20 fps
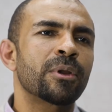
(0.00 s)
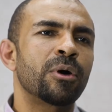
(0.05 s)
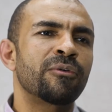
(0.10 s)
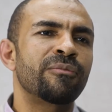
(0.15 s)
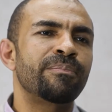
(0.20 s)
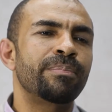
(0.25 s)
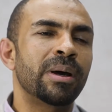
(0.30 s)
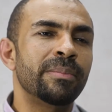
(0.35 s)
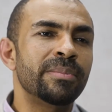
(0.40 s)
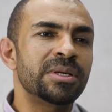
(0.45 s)

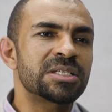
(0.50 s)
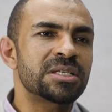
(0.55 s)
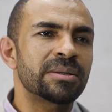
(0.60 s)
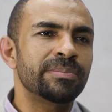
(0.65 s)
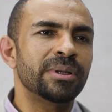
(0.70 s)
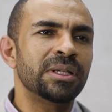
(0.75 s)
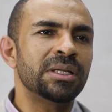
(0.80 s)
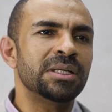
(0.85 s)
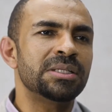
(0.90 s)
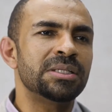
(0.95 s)
of
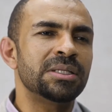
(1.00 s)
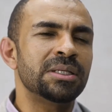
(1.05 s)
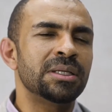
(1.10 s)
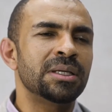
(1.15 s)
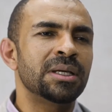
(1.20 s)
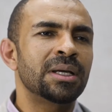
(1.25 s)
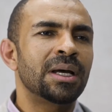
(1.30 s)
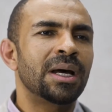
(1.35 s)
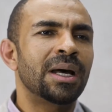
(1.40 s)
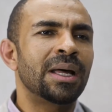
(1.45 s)

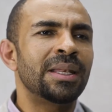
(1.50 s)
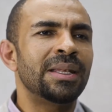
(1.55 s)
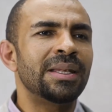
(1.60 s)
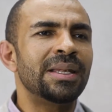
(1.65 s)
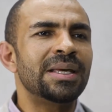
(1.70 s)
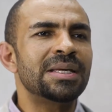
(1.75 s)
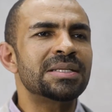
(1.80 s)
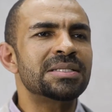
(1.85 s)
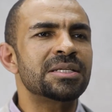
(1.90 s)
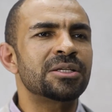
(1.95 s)
permissibility,
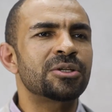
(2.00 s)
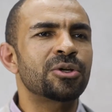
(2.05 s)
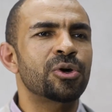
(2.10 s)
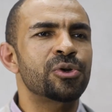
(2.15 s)
unless it